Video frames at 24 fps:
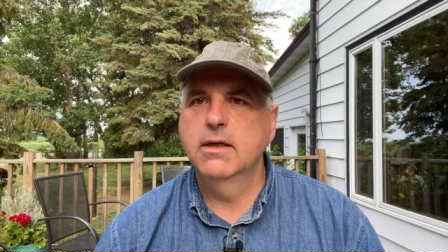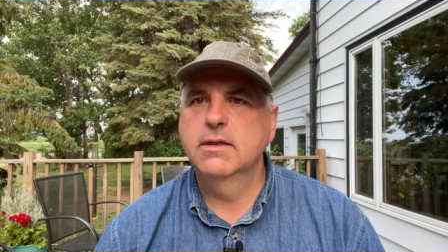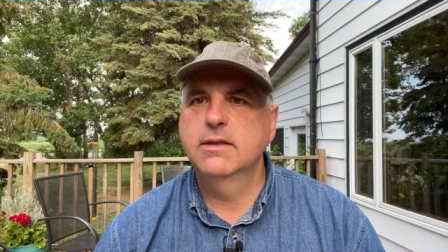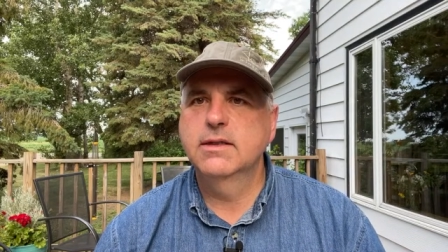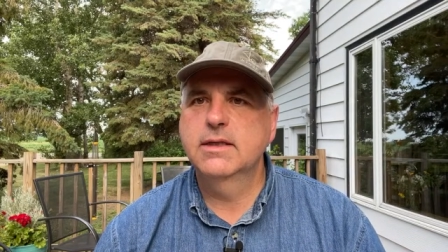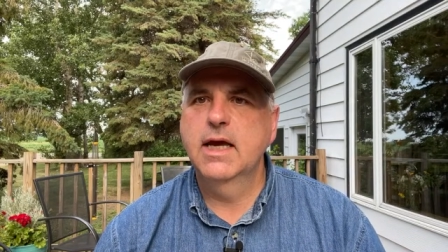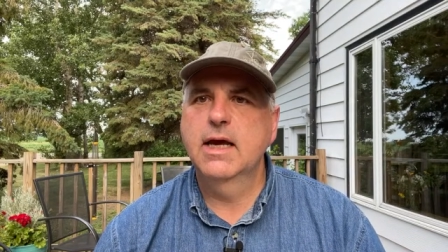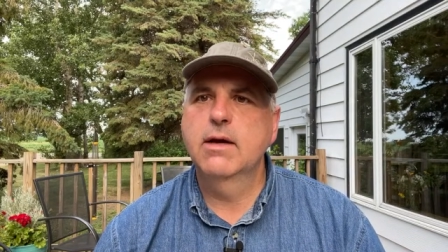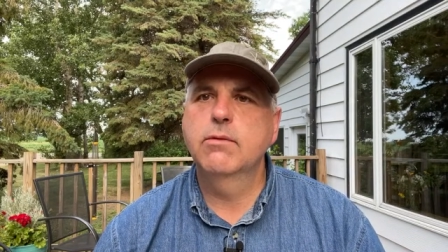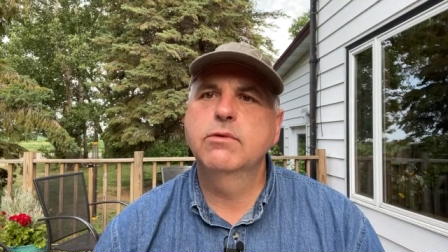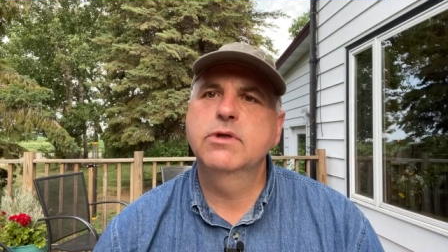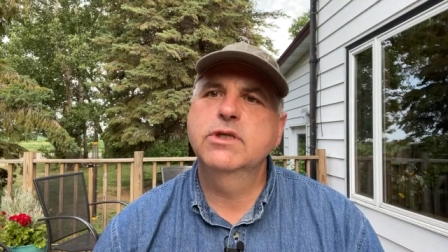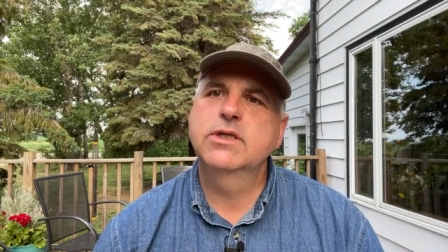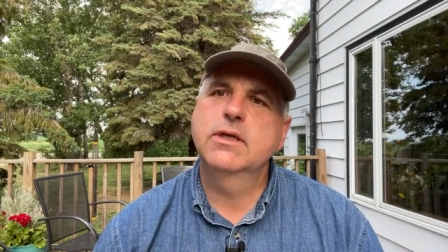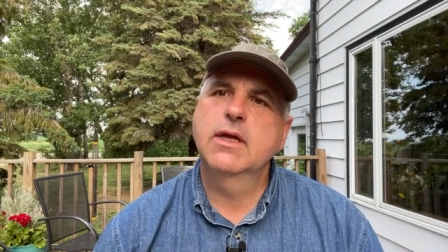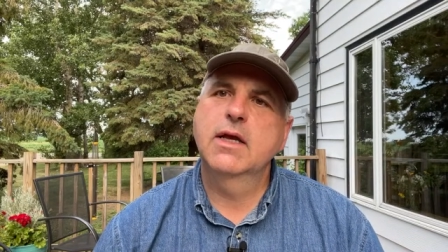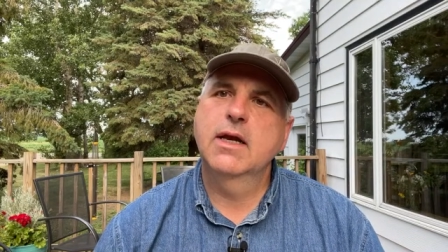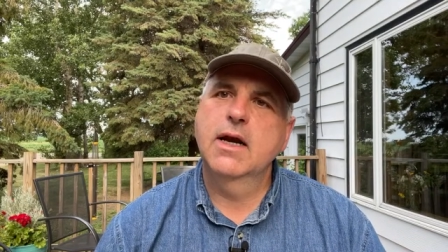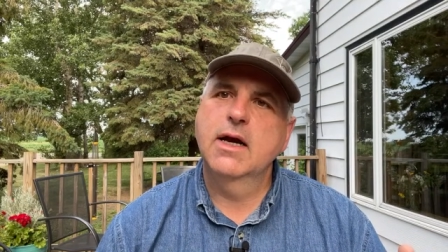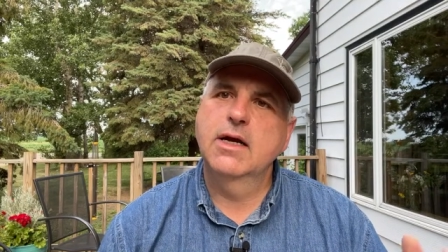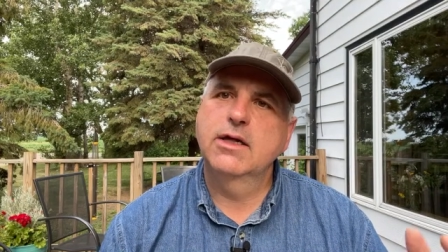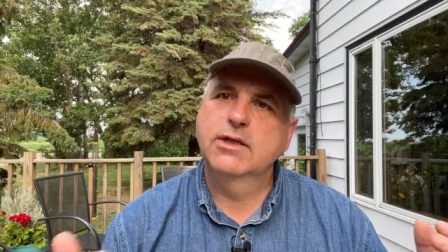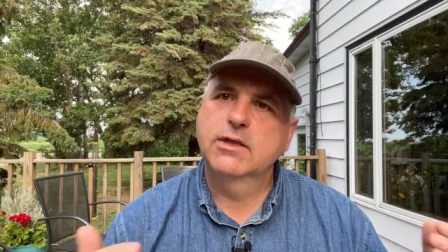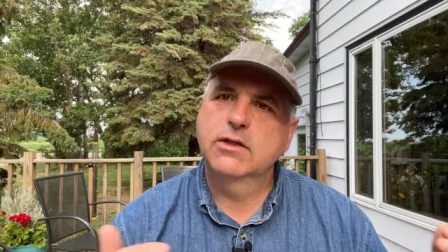sandwich
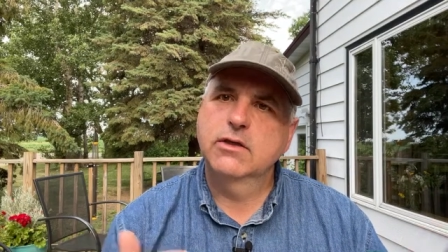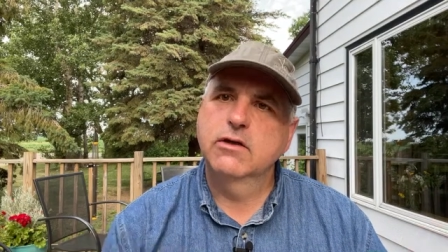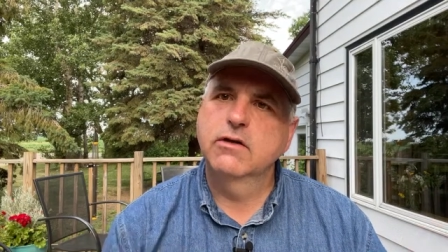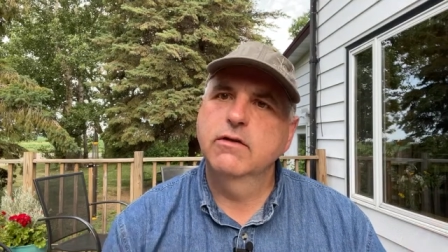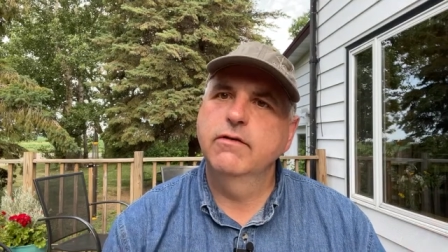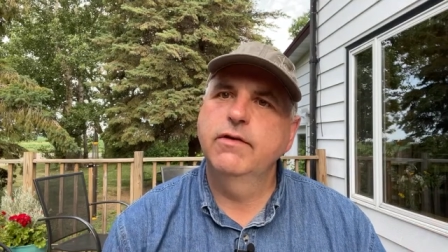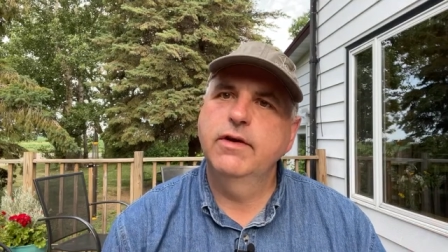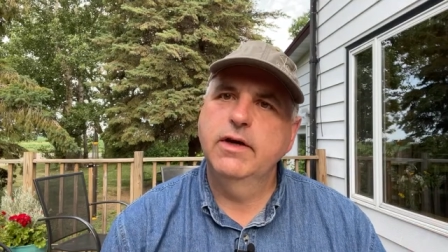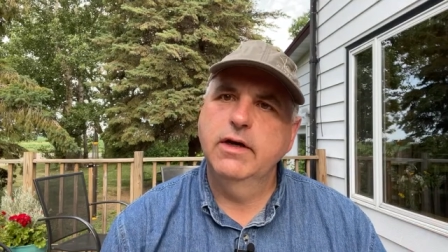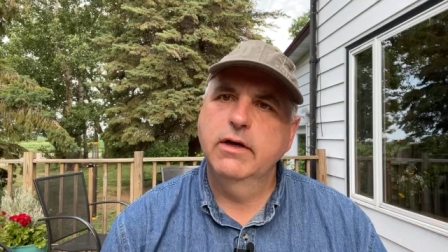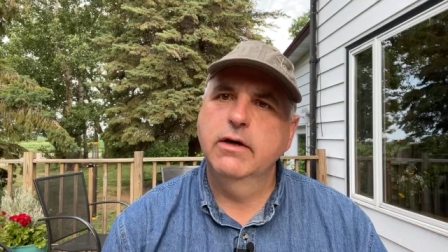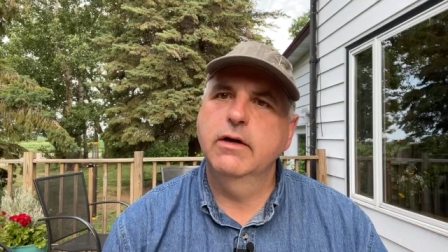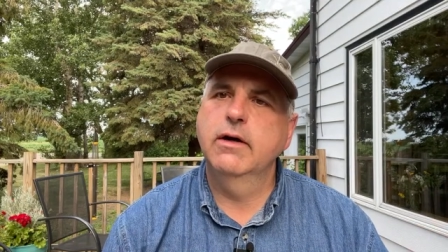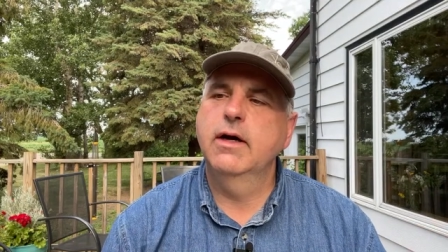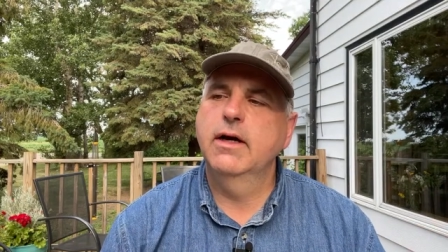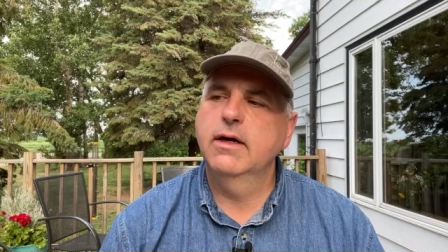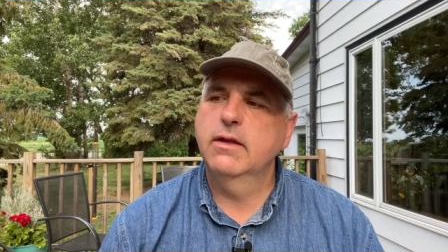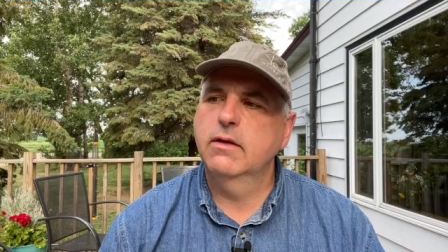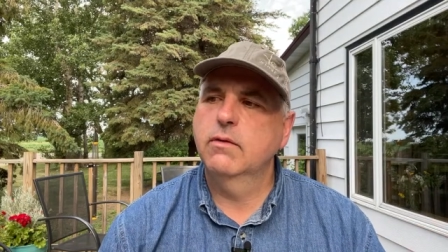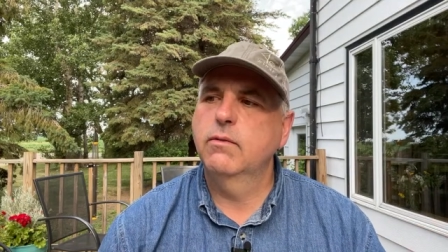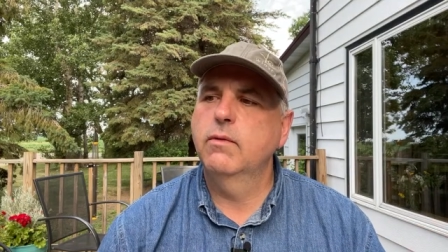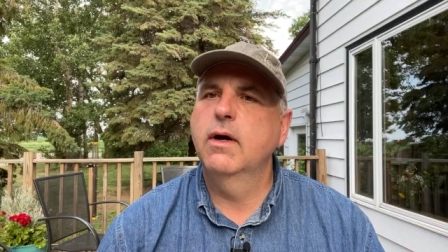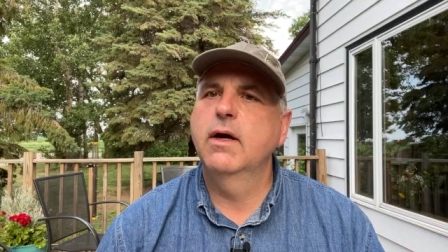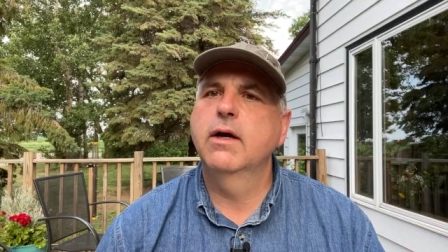that I serve here
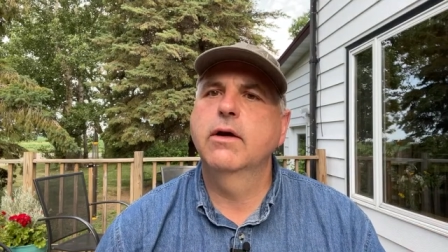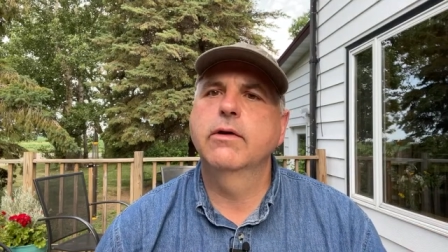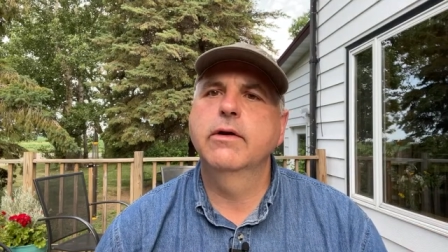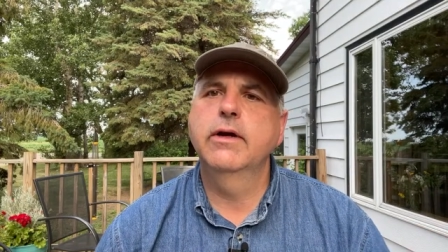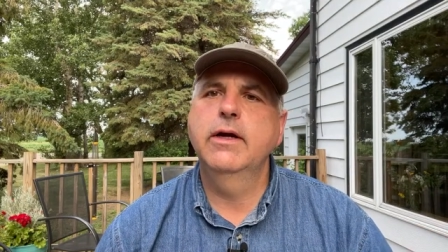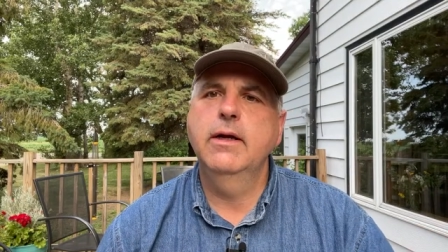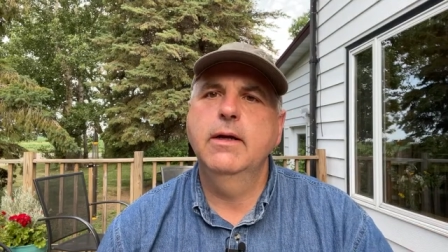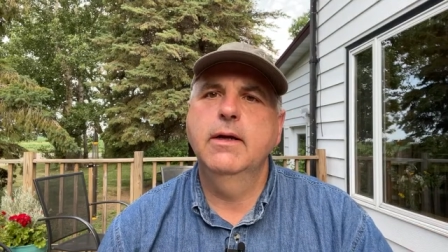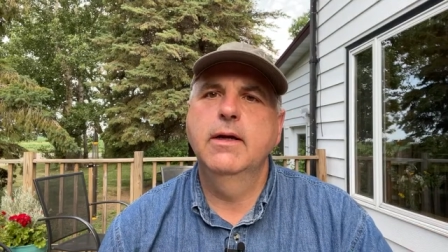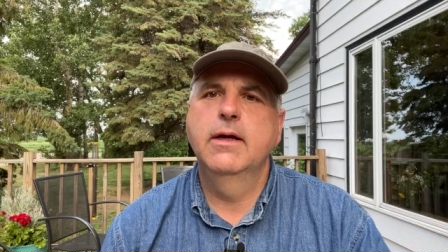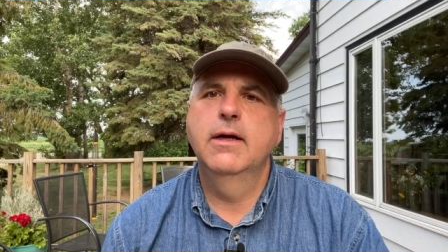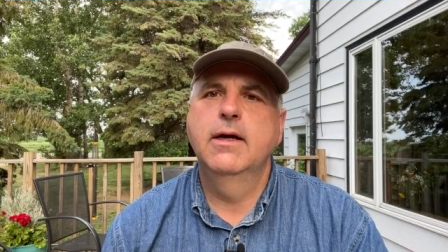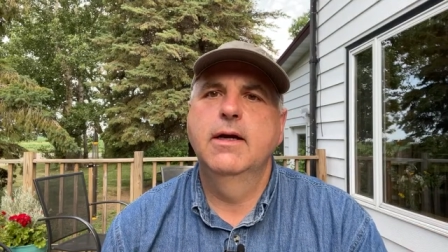at the winery.